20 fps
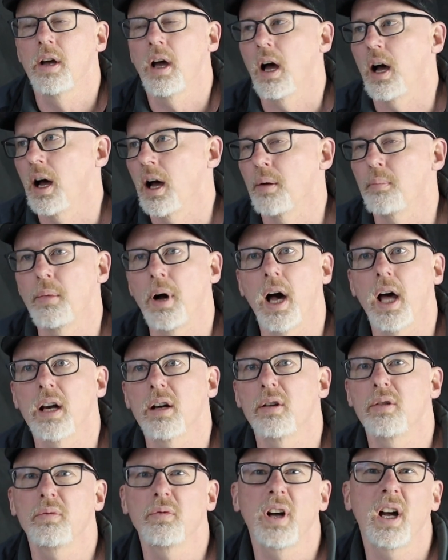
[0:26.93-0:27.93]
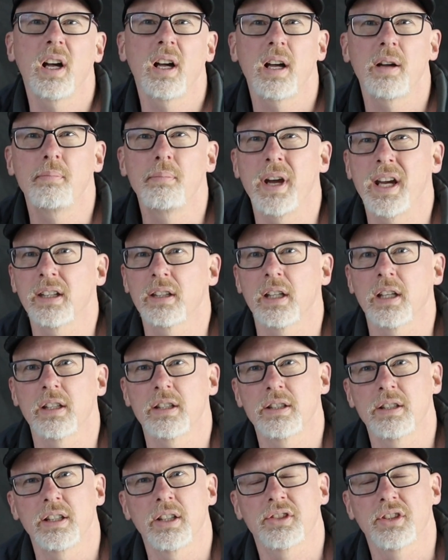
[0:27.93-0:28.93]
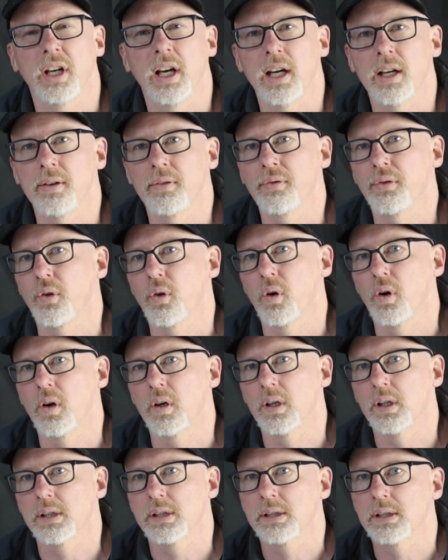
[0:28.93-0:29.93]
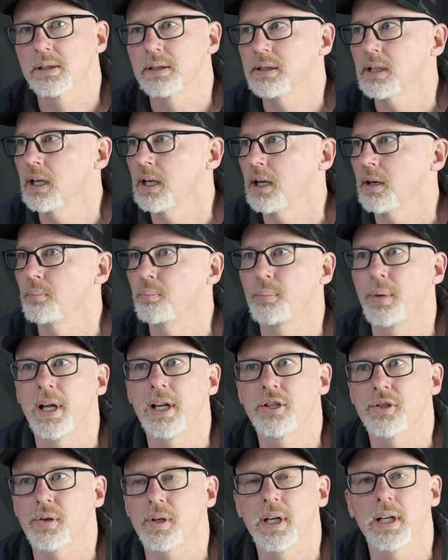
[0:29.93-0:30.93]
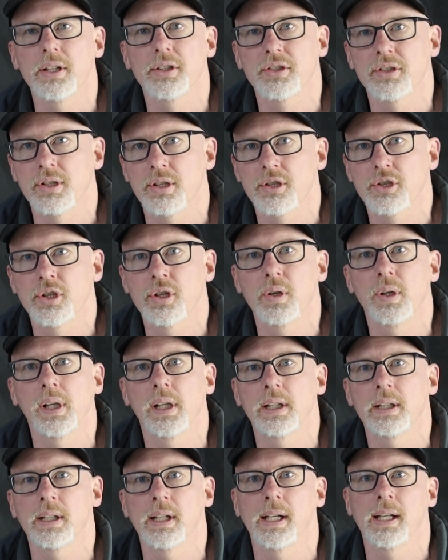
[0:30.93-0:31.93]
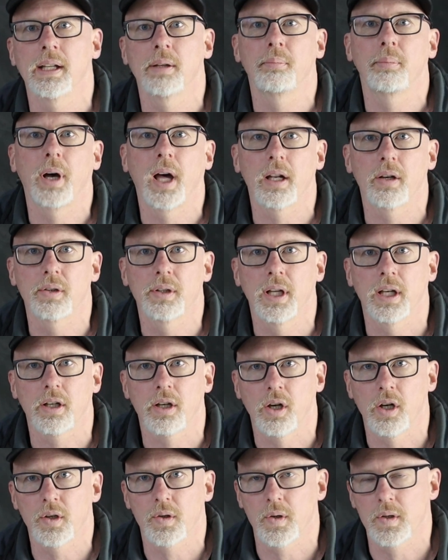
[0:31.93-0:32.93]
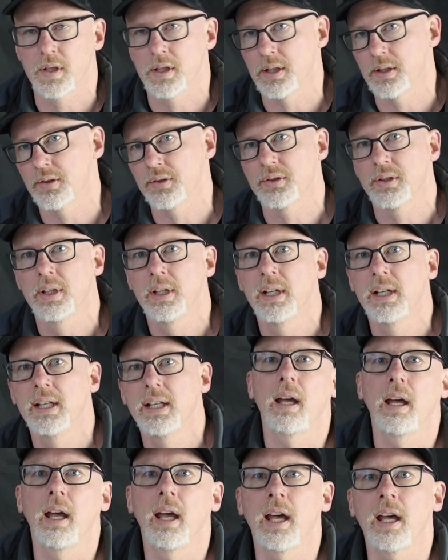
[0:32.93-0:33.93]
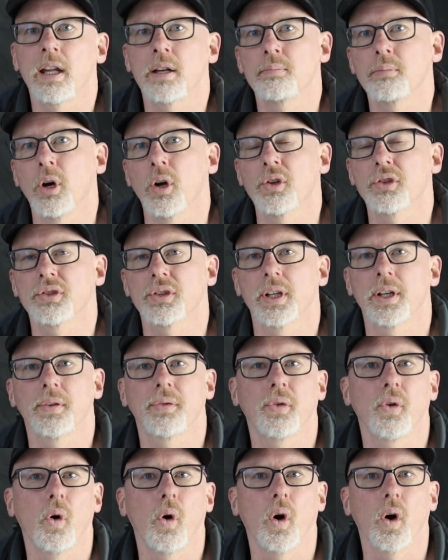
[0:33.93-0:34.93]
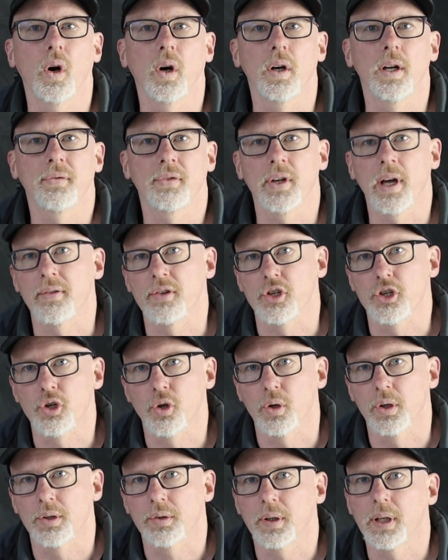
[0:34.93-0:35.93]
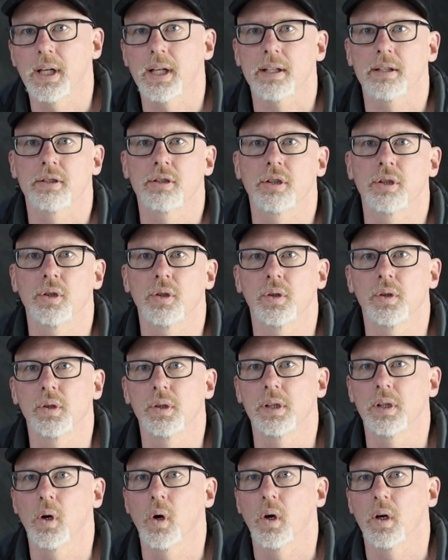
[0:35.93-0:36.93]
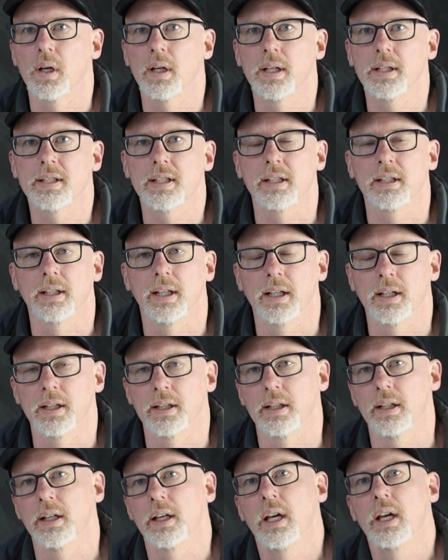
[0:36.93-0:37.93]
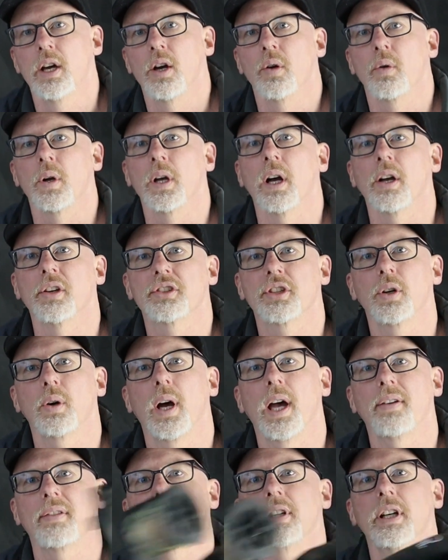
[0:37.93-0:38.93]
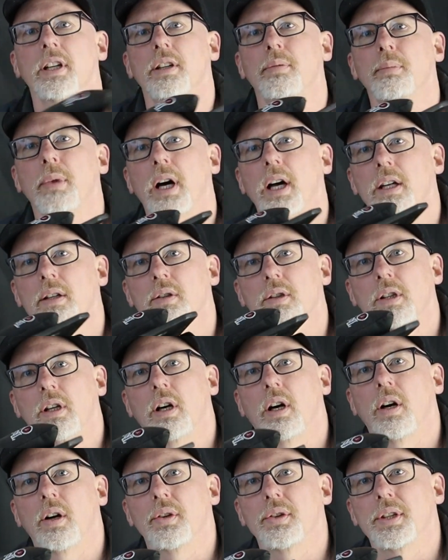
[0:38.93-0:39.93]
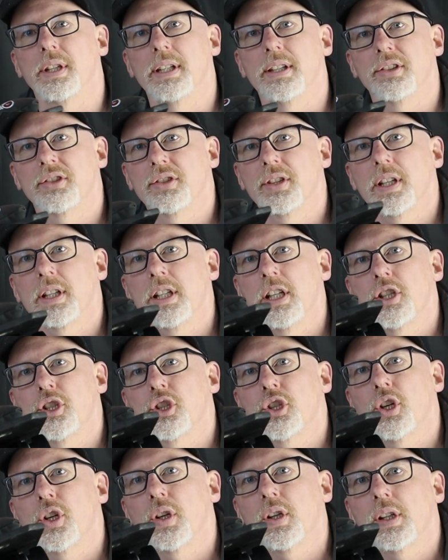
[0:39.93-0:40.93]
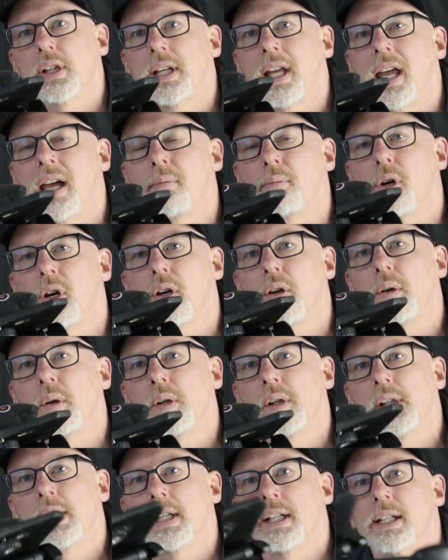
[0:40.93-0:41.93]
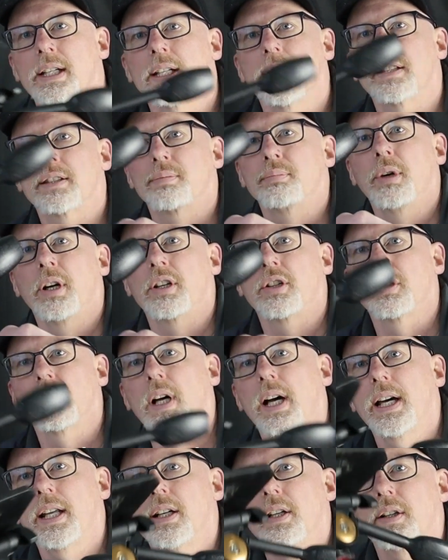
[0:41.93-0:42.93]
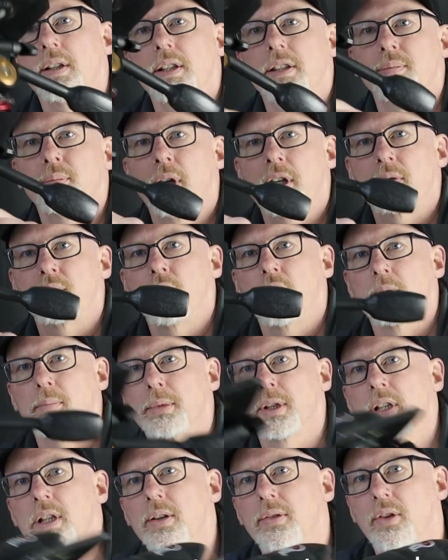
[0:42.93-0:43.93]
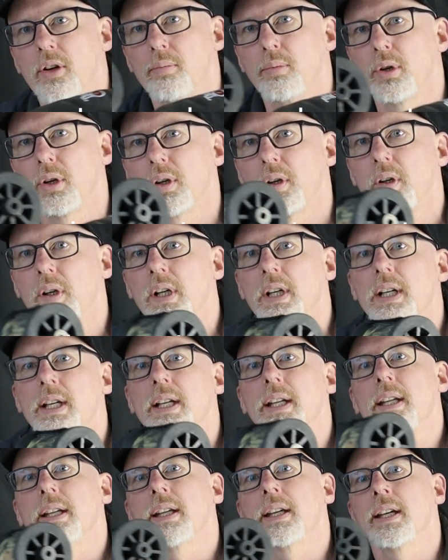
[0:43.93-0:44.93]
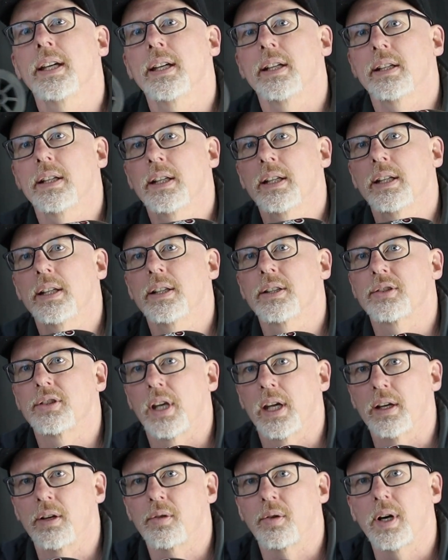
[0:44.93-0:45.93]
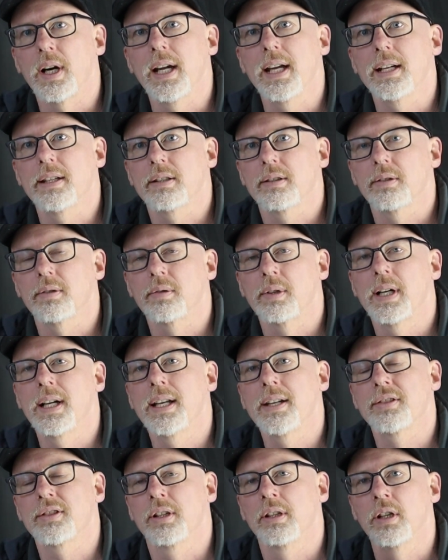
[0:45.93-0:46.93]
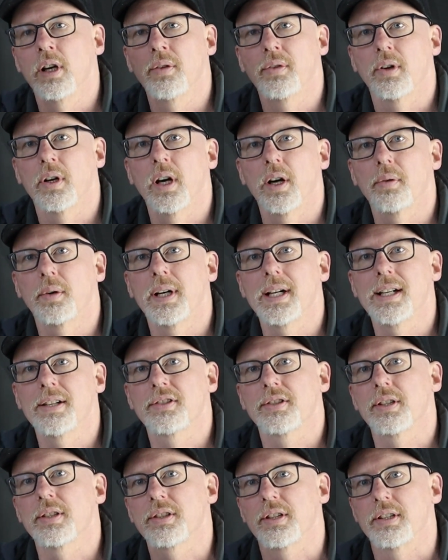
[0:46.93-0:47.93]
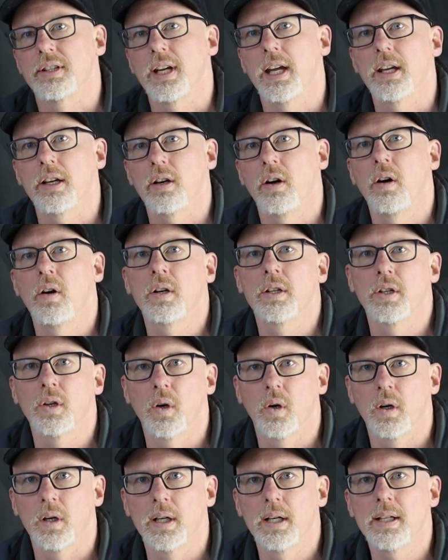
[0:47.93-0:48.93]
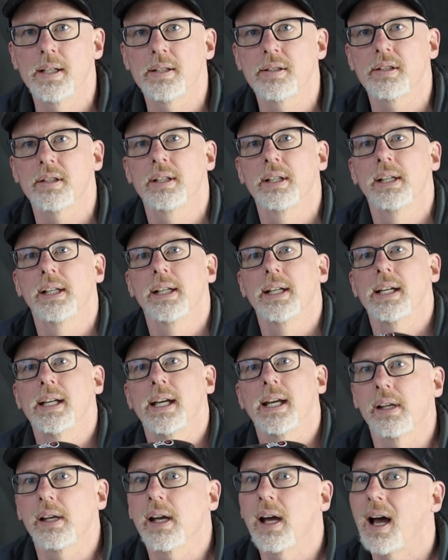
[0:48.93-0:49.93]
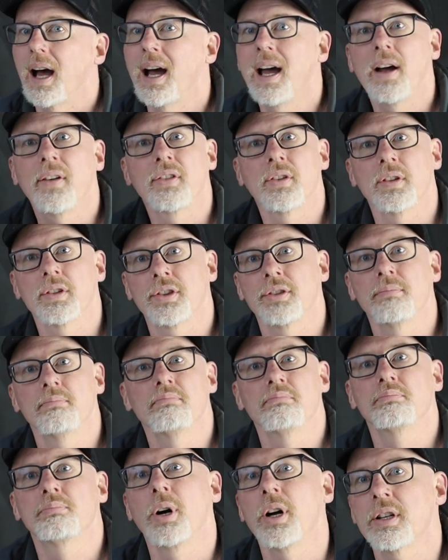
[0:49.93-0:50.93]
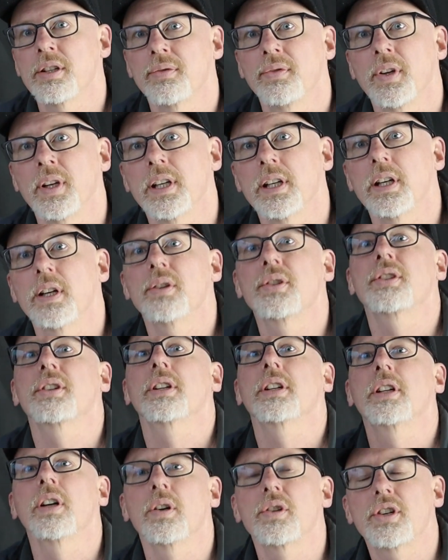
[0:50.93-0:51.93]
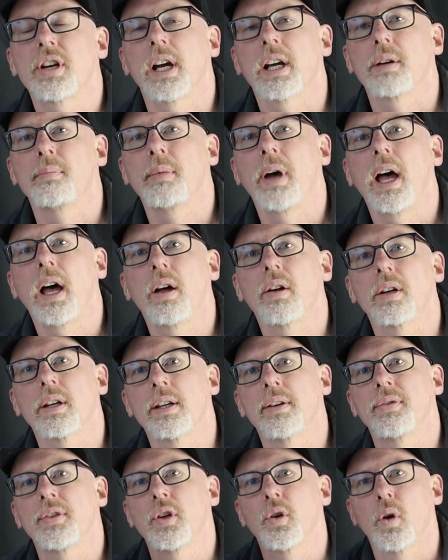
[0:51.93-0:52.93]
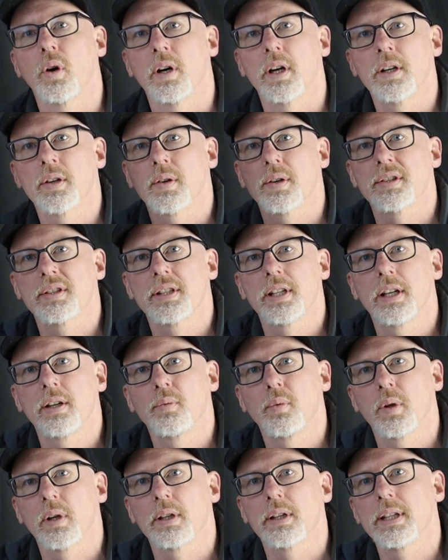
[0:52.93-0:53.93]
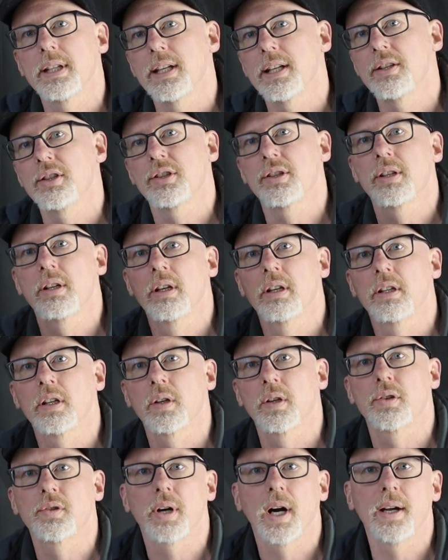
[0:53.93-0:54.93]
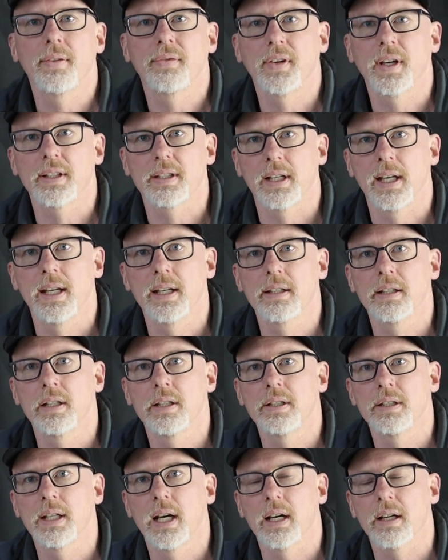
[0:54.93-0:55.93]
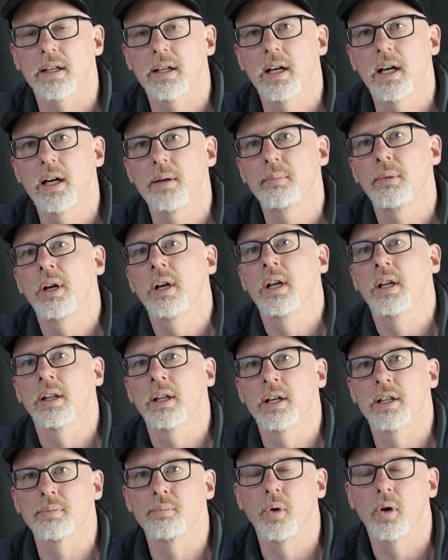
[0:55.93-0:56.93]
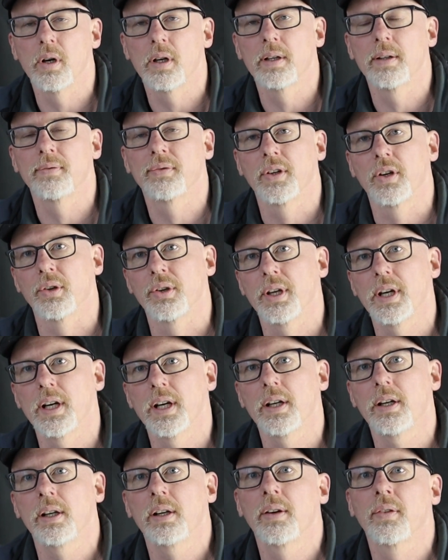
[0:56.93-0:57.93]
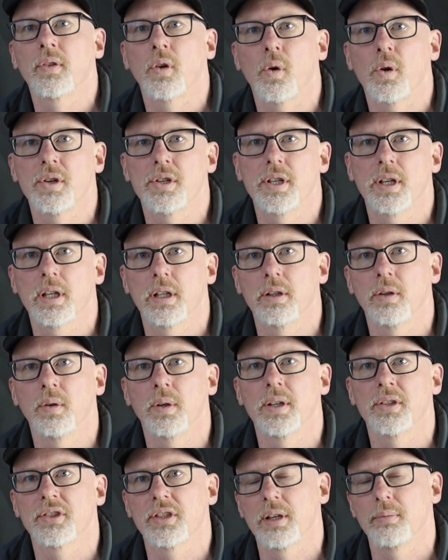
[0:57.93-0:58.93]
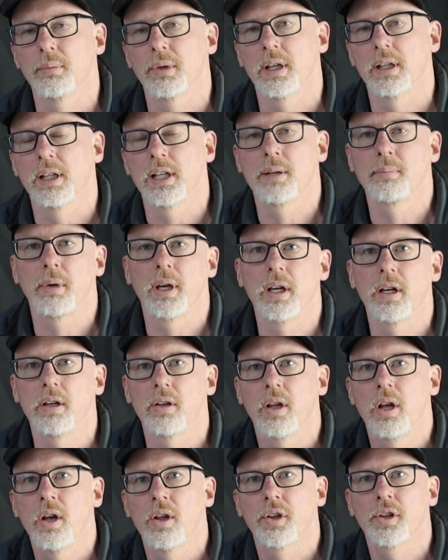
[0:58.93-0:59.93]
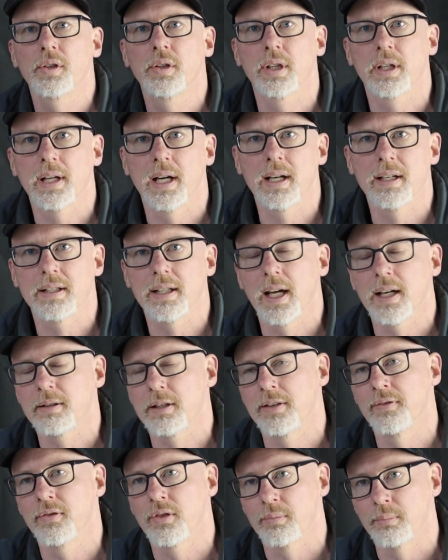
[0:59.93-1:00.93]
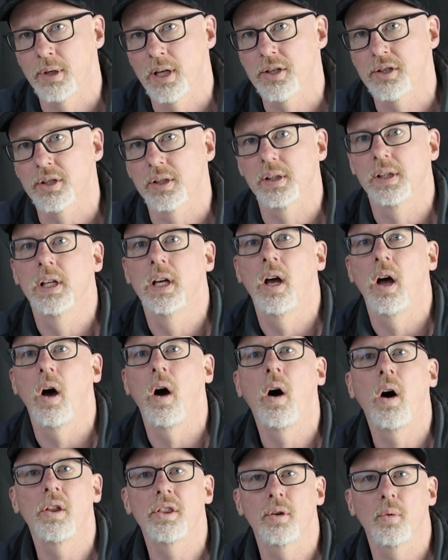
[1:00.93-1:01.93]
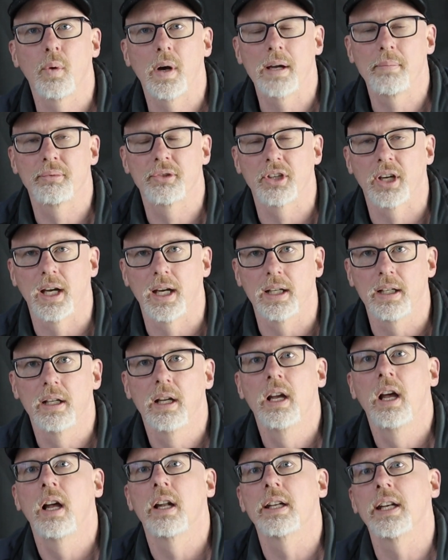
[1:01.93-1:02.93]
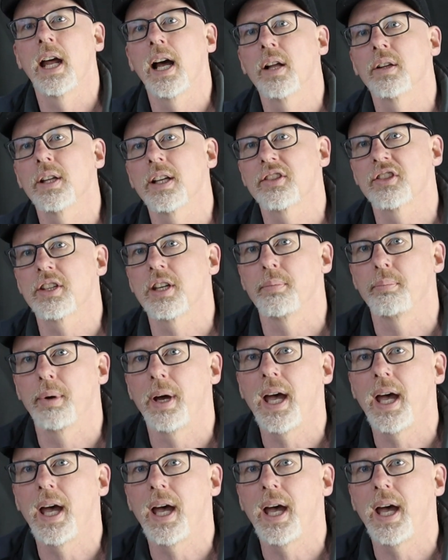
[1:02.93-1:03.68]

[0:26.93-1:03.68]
model, mainly designed for bench rest shooting and bottleneck cartridges, and mostly for if you have a short trek to your hunting area. We also have another model called the Signature Camo. It's much lighter, it's much more maneuverable. It is a great rest, an overall rest just to take on your hunt. I have a bunch of videos, go check them out. If you are interested in one of these, go to Trifectahandgun.com. There's more info there. Of course, you can always send me an email through the contact information on the website. Now let's get